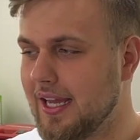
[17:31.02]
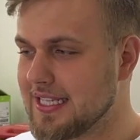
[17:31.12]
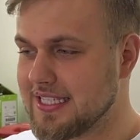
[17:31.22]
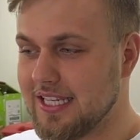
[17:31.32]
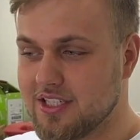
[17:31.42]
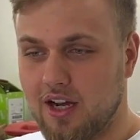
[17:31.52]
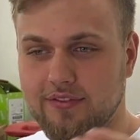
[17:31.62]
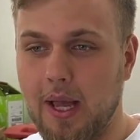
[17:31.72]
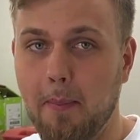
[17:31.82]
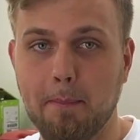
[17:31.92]
I sent off
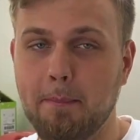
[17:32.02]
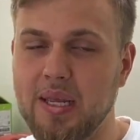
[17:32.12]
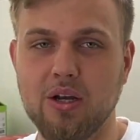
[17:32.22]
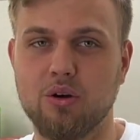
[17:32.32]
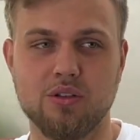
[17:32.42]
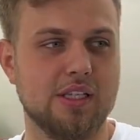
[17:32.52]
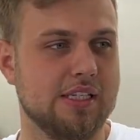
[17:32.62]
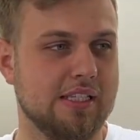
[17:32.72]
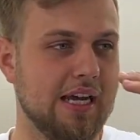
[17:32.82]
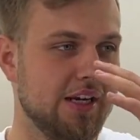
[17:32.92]
that big old
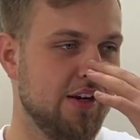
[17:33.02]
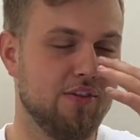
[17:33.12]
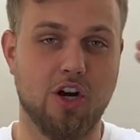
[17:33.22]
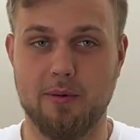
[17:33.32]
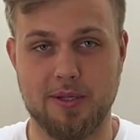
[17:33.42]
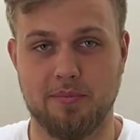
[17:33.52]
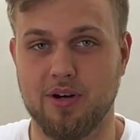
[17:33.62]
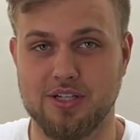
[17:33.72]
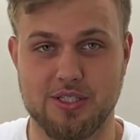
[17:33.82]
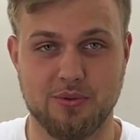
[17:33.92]
list. I don't even know how many
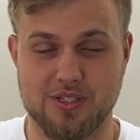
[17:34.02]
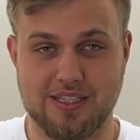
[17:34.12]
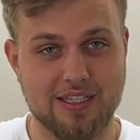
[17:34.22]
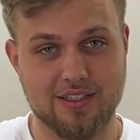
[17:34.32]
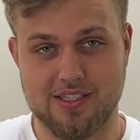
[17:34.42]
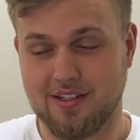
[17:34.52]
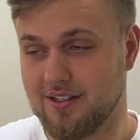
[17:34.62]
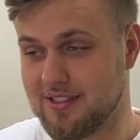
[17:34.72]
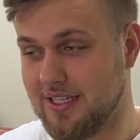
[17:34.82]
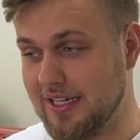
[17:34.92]
parts there was in that list,
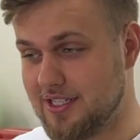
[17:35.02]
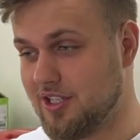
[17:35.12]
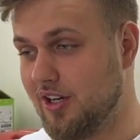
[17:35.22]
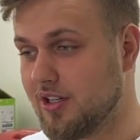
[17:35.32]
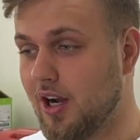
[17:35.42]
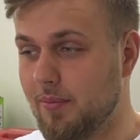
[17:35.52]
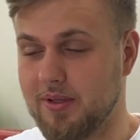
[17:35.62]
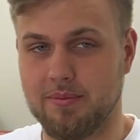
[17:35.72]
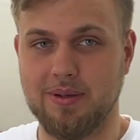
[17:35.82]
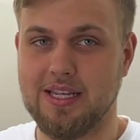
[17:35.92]
honestly. I just started
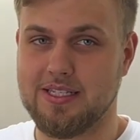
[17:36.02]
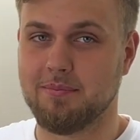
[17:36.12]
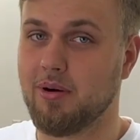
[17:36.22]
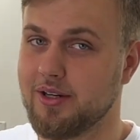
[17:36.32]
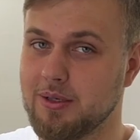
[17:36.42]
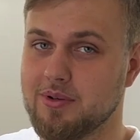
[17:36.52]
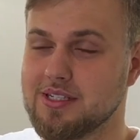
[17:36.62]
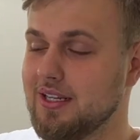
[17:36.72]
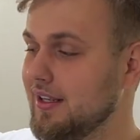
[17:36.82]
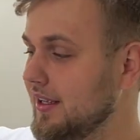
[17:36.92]
copying and pasting part
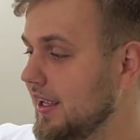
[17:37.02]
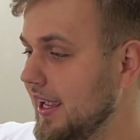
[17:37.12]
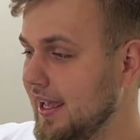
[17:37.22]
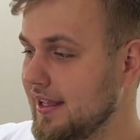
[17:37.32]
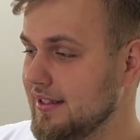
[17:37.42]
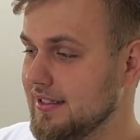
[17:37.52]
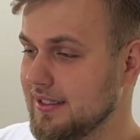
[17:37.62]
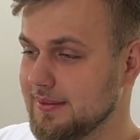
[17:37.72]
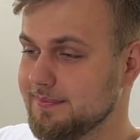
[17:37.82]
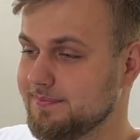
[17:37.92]
numbers, and
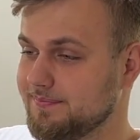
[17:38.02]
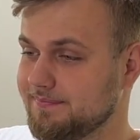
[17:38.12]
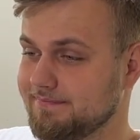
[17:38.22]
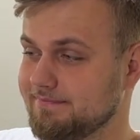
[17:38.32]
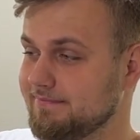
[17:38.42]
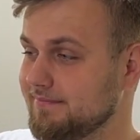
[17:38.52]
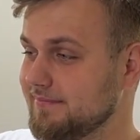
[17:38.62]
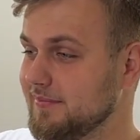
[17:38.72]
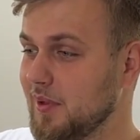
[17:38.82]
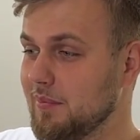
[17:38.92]
I'm
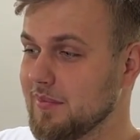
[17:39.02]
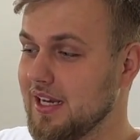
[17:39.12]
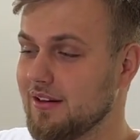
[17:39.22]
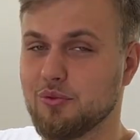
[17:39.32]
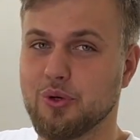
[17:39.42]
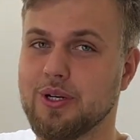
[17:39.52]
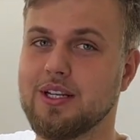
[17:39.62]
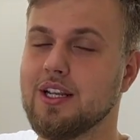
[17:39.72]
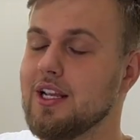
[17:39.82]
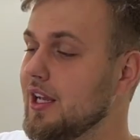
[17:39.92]
kind of worried.
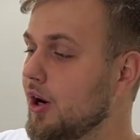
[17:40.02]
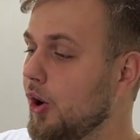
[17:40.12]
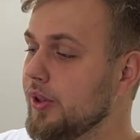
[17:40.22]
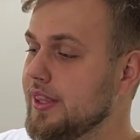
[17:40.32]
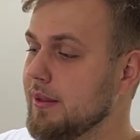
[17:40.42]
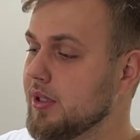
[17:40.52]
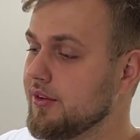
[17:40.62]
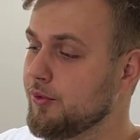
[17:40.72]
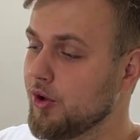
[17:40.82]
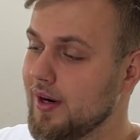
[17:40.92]
Only thing I'm
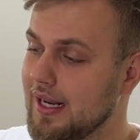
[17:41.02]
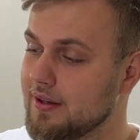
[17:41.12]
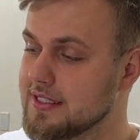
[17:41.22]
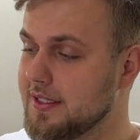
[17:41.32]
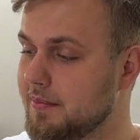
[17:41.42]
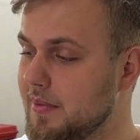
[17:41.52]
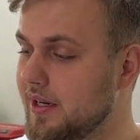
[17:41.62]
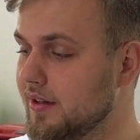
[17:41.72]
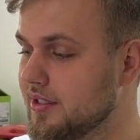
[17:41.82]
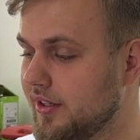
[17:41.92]
looking for right now is the
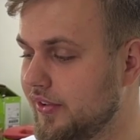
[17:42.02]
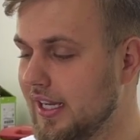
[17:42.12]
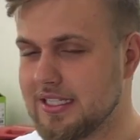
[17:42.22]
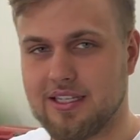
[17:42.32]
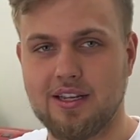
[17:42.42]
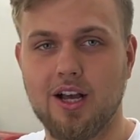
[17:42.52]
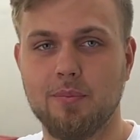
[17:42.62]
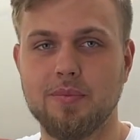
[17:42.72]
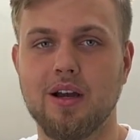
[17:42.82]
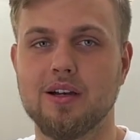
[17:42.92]
mirrors. If you guys can
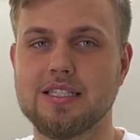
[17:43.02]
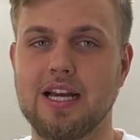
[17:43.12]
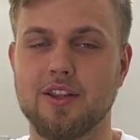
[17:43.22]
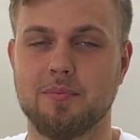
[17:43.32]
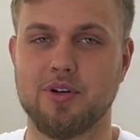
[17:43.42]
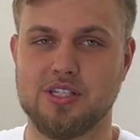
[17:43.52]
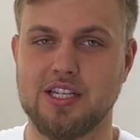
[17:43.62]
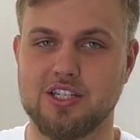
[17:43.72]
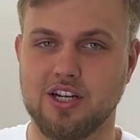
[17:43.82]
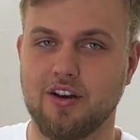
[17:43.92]
help me hunt down the person
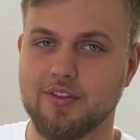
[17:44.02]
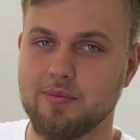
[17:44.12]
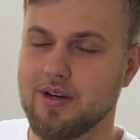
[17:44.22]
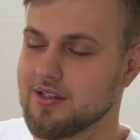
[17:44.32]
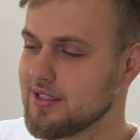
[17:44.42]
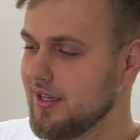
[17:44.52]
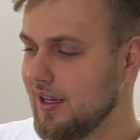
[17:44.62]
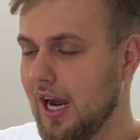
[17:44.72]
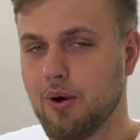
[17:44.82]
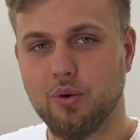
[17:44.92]
that took off the mirrors,
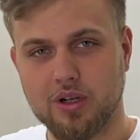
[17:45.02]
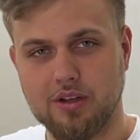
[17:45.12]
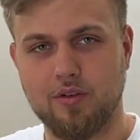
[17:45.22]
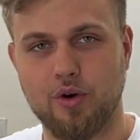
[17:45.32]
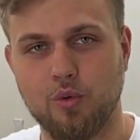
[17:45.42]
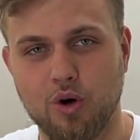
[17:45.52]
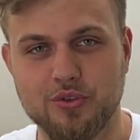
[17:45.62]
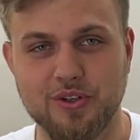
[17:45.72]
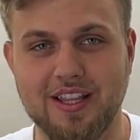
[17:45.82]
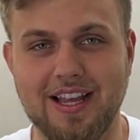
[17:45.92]
I will give a reward
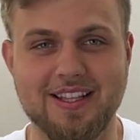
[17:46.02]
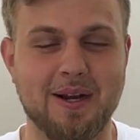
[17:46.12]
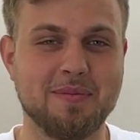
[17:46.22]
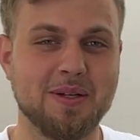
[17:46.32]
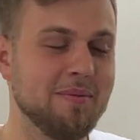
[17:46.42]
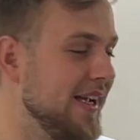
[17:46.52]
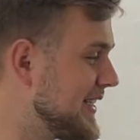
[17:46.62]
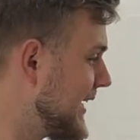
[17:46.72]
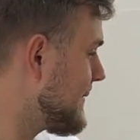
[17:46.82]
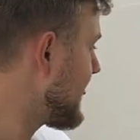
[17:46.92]
for that. That would be
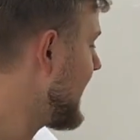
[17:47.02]
amazing.